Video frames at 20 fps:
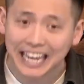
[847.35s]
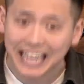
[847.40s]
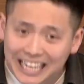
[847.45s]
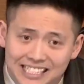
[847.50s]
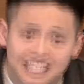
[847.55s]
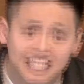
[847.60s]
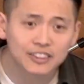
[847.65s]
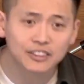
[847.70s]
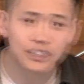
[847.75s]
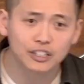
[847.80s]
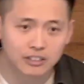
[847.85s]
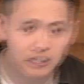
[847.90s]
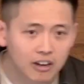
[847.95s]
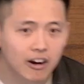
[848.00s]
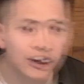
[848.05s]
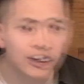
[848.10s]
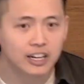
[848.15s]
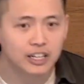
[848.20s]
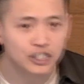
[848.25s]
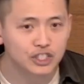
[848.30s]
Is it the
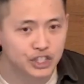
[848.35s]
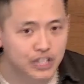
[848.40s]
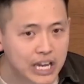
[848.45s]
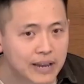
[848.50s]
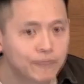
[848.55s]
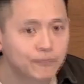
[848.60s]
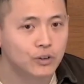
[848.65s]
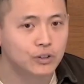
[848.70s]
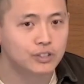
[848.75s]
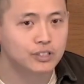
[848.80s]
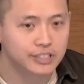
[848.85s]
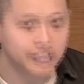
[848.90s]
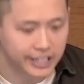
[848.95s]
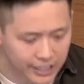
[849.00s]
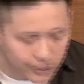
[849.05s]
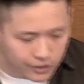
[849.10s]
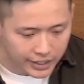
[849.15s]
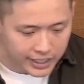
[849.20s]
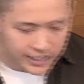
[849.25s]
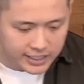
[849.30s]
dark, shameful
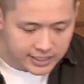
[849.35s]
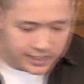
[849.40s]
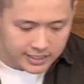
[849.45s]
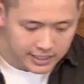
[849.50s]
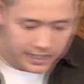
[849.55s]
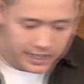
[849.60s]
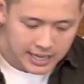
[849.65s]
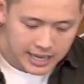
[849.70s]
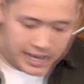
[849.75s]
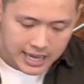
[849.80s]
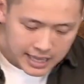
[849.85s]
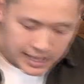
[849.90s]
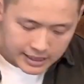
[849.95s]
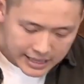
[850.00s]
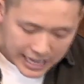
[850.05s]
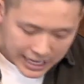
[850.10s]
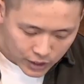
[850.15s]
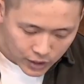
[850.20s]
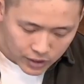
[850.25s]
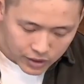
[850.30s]
secrets
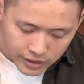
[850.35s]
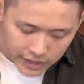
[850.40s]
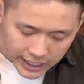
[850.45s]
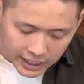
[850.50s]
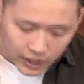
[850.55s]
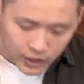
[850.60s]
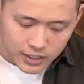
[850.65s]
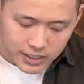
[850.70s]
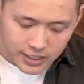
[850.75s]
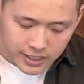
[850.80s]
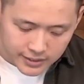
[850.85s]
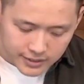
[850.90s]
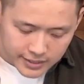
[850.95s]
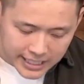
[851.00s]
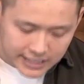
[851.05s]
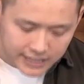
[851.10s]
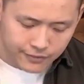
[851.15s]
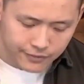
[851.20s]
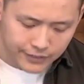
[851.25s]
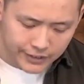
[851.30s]
that you think you
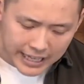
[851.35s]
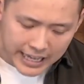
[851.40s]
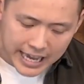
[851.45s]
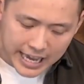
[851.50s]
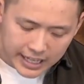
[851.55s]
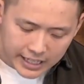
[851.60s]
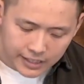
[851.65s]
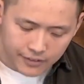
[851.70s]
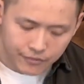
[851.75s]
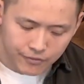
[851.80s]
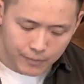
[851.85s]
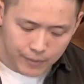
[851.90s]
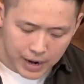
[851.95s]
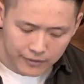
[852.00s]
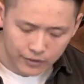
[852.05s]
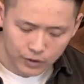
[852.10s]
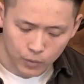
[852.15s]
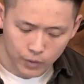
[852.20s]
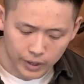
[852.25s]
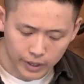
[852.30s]
successfully hidden from
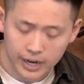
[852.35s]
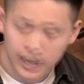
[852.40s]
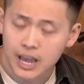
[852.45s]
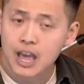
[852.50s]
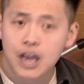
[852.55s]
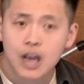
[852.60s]
everyone?